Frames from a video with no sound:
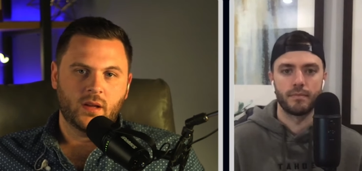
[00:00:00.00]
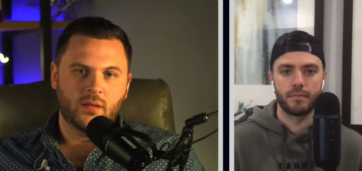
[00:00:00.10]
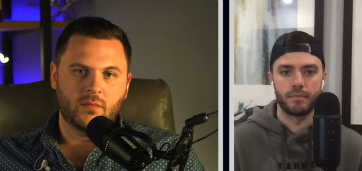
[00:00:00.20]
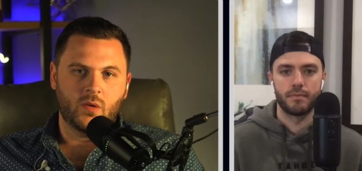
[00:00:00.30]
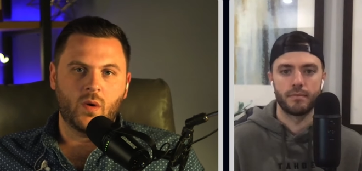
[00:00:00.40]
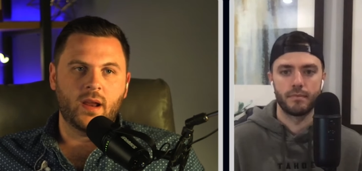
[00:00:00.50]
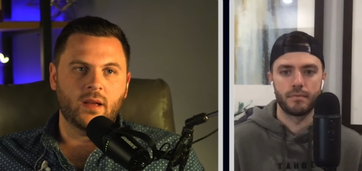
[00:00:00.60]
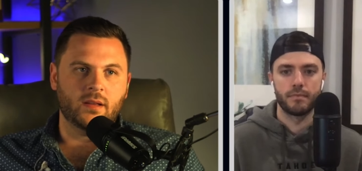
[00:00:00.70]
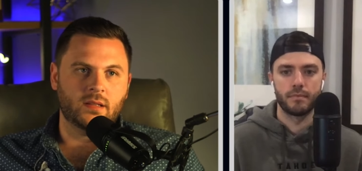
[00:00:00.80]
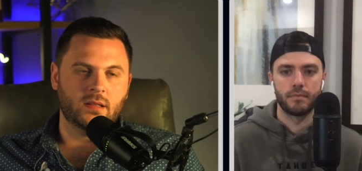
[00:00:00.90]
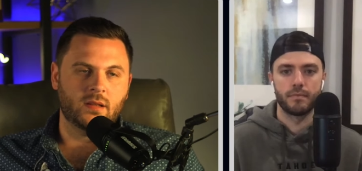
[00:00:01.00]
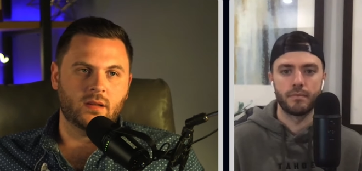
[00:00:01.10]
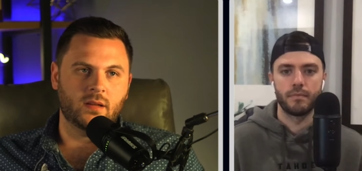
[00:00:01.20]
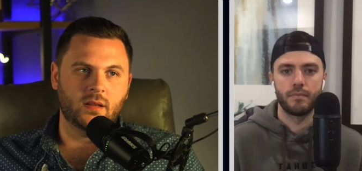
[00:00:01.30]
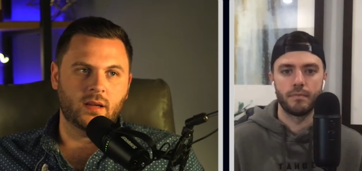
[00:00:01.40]
Speaker 1: But what else?
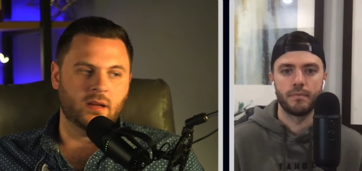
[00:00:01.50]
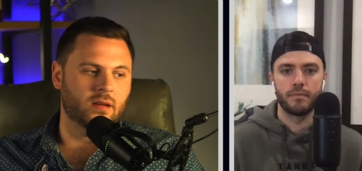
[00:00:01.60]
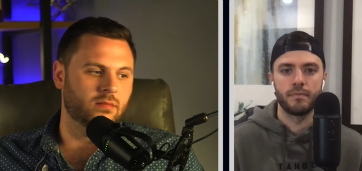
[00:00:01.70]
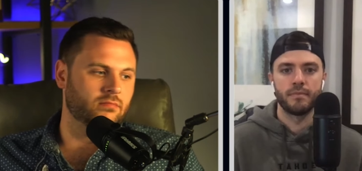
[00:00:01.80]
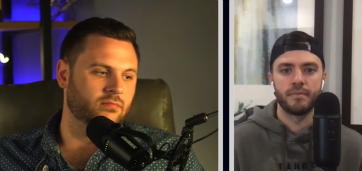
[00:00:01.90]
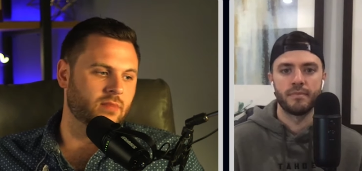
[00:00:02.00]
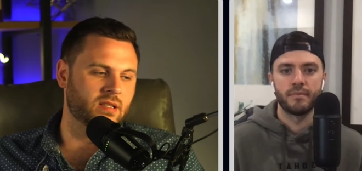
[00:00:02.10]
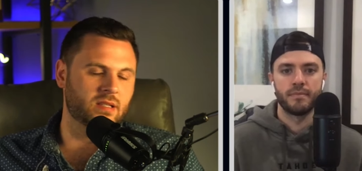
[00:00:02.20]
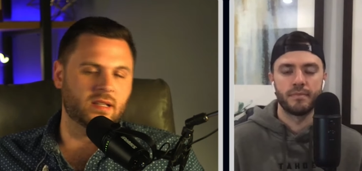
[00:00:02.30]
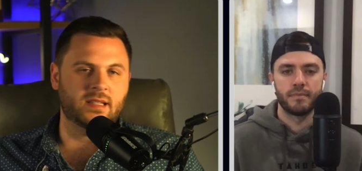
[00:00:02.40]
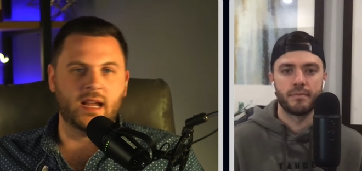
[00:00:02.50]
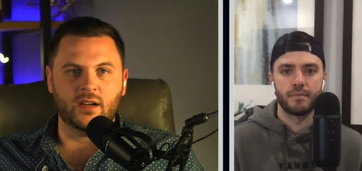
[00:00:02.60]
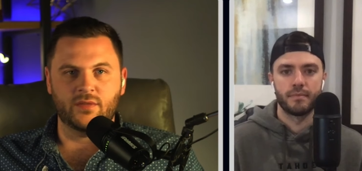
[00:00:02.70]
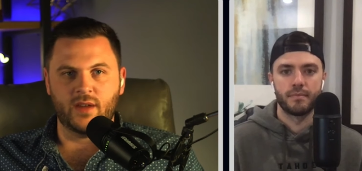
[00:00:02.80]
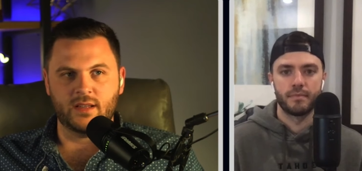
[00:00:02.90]
Like, this is a
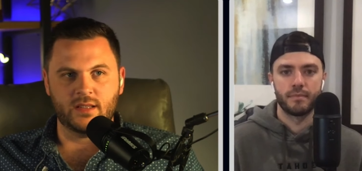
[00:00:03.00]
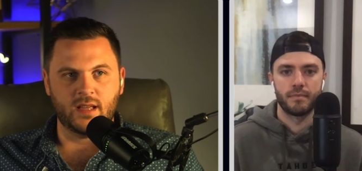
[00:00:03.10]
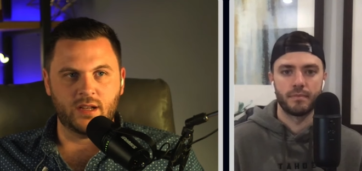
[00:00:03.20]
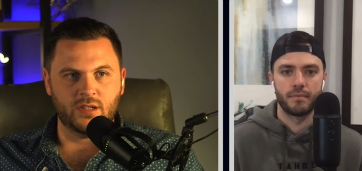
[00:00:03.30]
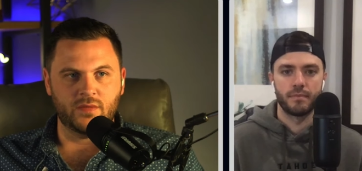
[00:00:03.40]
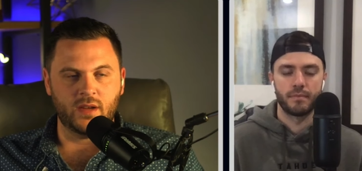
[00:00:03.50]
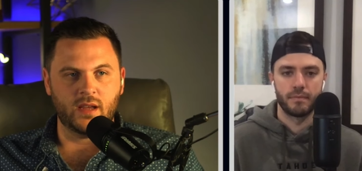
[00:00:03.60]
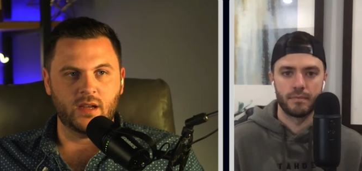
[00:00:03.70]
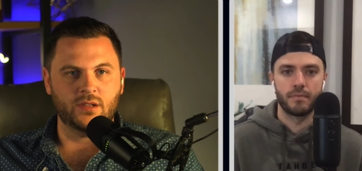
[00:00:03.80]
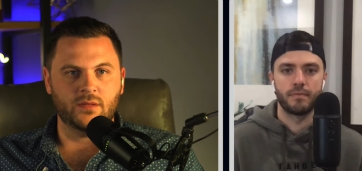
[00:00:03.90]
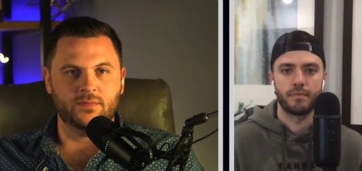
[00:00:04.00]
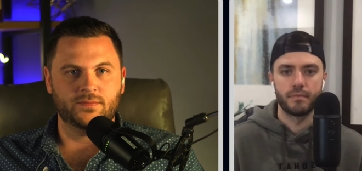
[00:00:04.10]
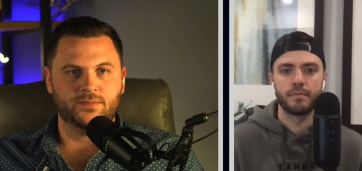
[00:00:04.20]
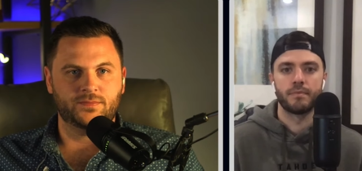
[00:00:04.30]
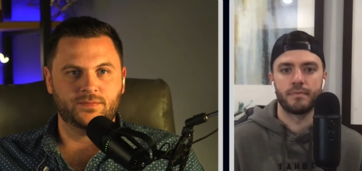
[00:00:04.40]
sacrifice. It's not just a vacation.
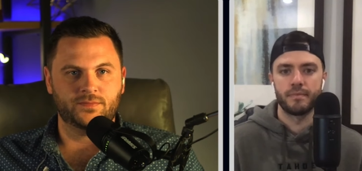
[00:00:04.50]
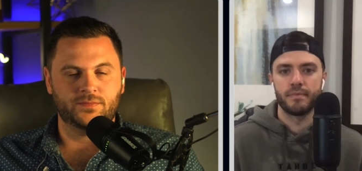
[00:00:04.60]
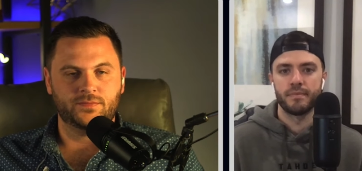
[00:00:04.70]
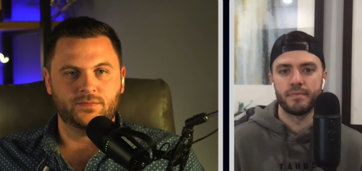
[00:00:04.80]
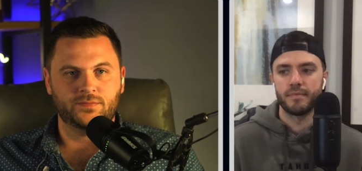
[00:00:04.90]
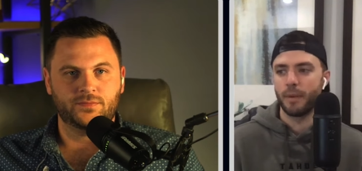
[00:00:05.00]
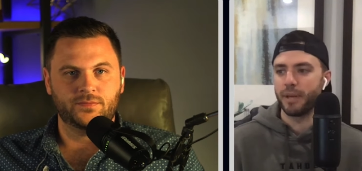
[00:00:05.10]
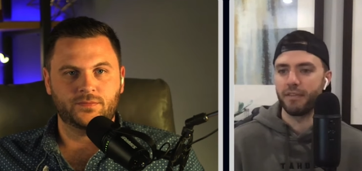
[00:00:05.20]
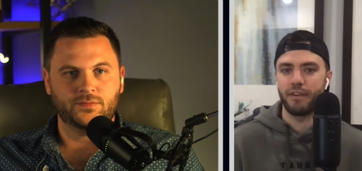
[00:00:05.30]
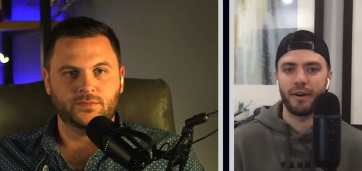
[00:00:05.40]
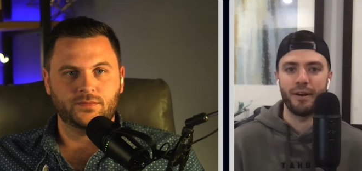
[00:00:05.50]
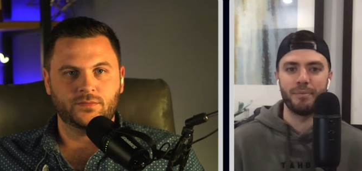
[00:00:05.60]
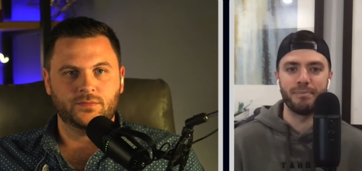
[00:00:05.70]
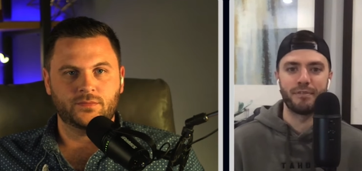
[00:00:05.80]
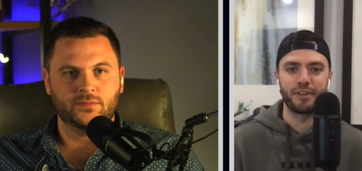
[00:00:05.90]
Speaker 2: I'm getting fired
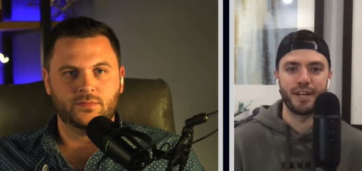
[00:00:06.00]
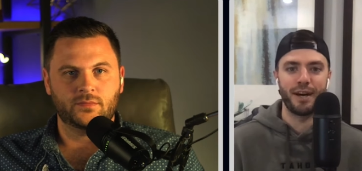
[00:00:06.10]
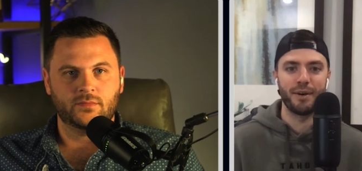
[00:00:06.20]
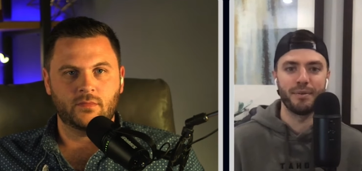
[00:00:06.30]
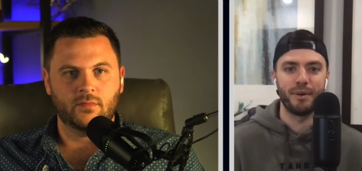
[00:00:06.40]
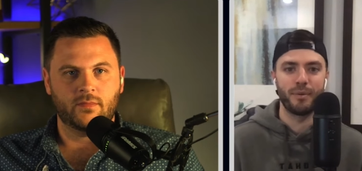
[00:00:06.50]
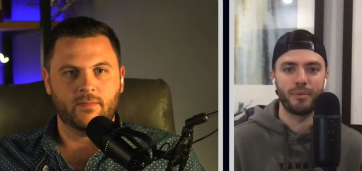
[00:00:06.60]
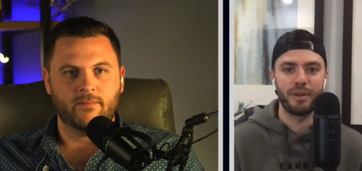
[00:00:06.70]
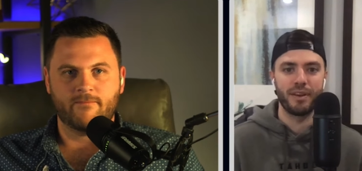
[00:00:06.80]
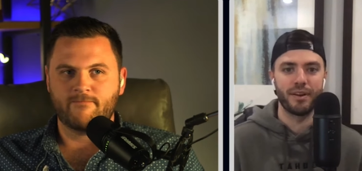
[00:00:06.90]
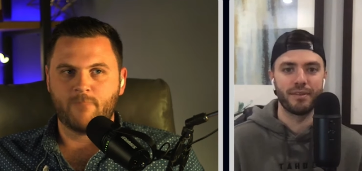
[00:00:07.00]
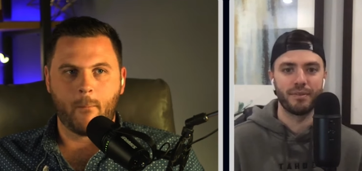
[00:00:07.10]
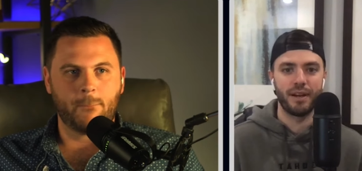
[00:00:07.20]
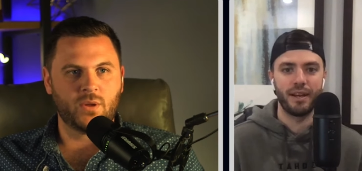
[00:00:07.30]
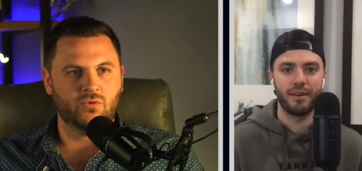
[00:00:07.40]
up for Tahoe. I want to be there
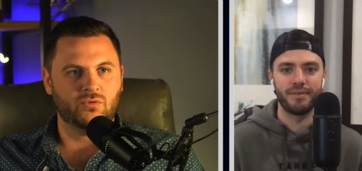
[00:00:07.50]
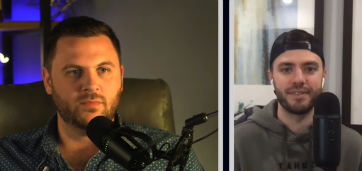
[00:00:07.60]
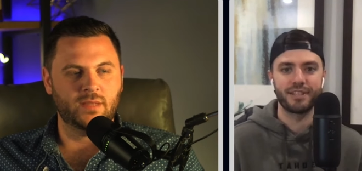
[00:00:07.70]
right now.